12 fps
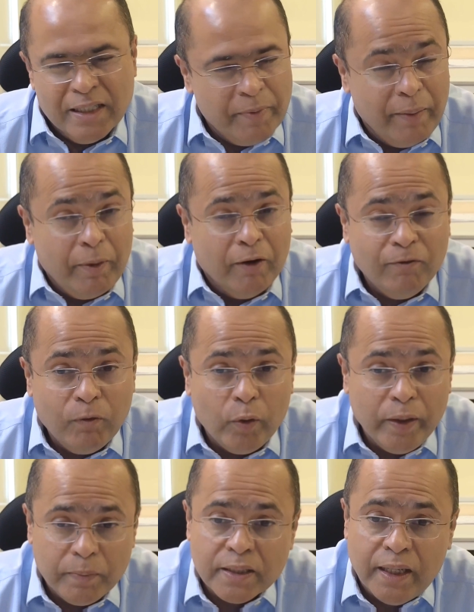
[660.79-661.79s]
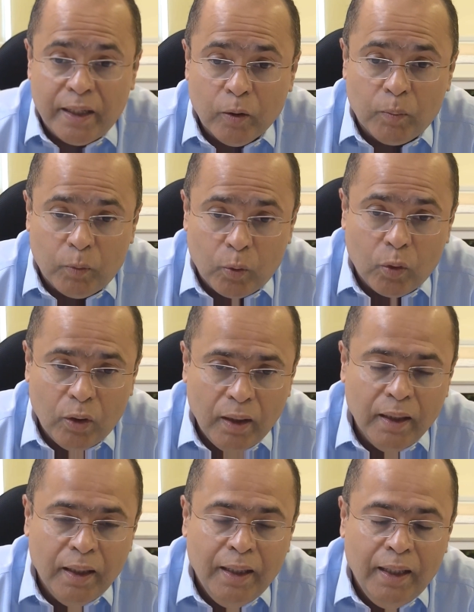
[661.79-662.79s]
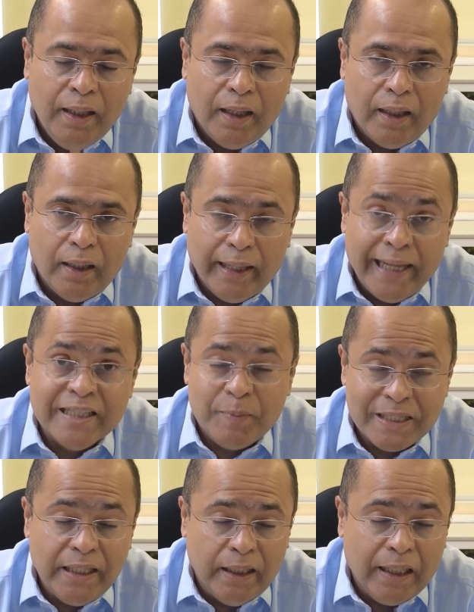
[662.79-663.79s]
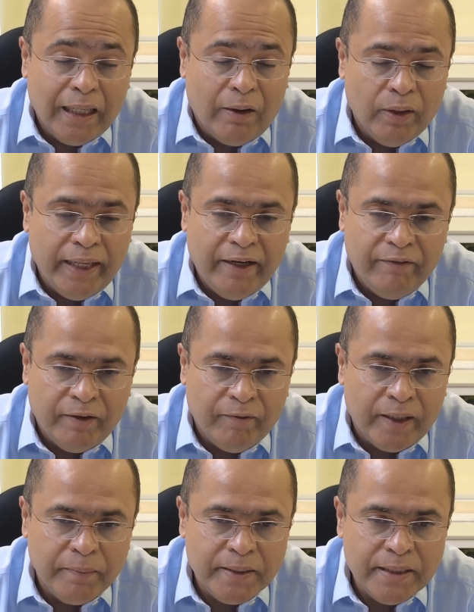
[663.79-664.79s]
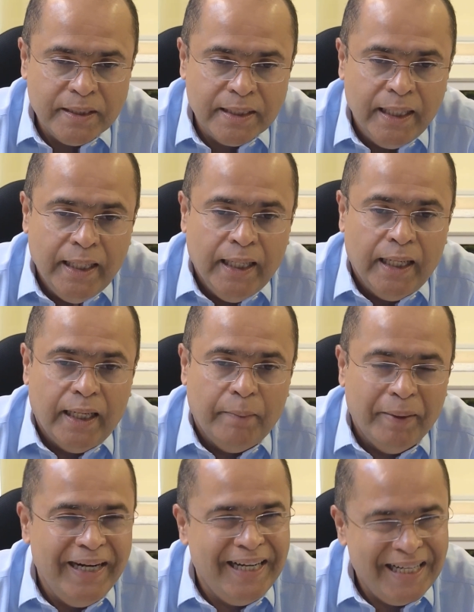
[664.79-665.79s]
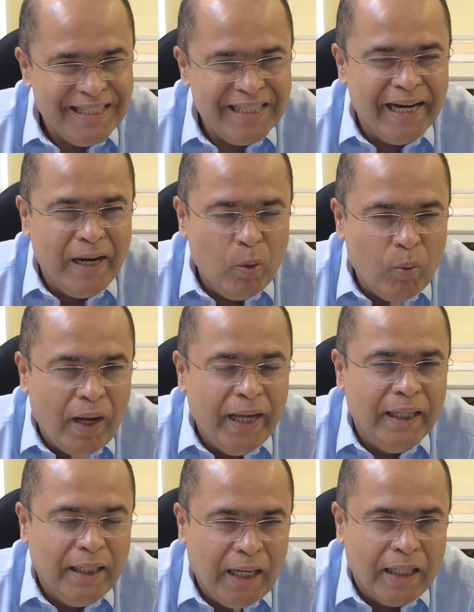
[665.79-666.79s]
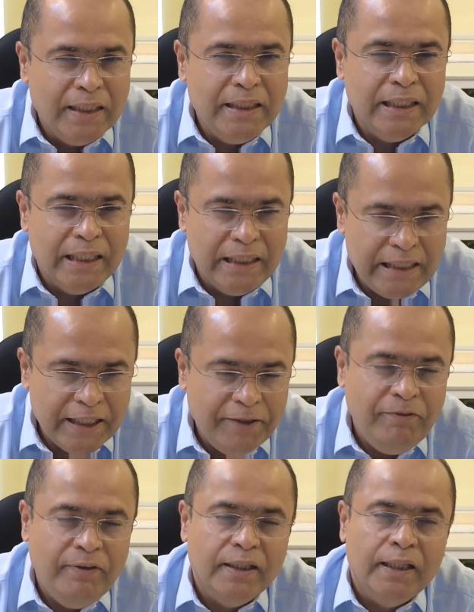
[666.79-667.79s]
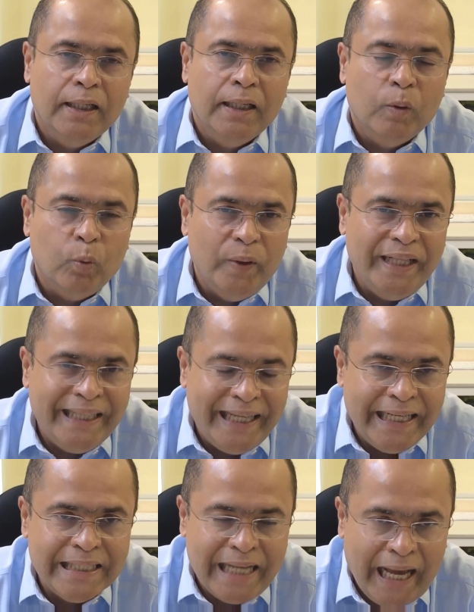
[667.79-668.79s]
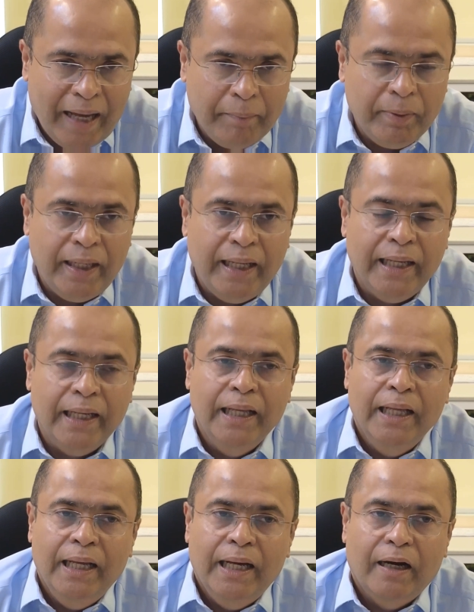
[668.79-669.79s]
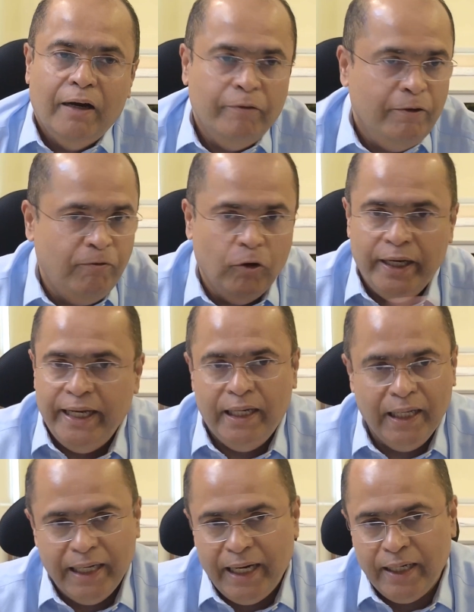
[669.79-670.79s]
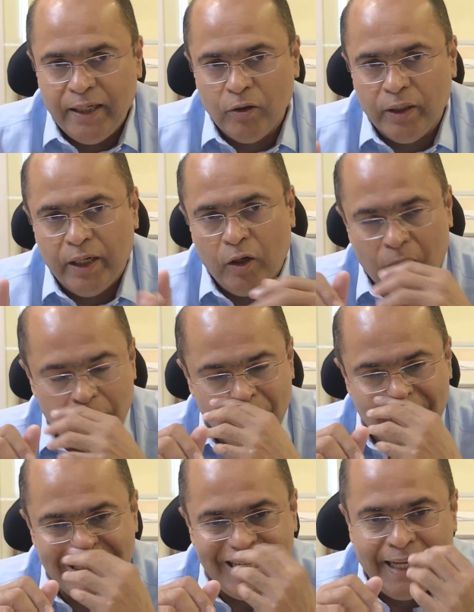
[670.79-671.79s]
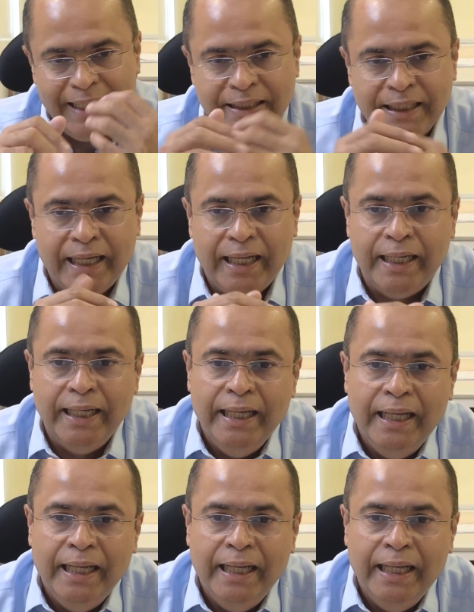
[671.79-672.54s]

by about 40% or more, especially in cloud native environments. But it does require a cultural shift. We think it's happening. We fully integrate into GitOps with StackGen.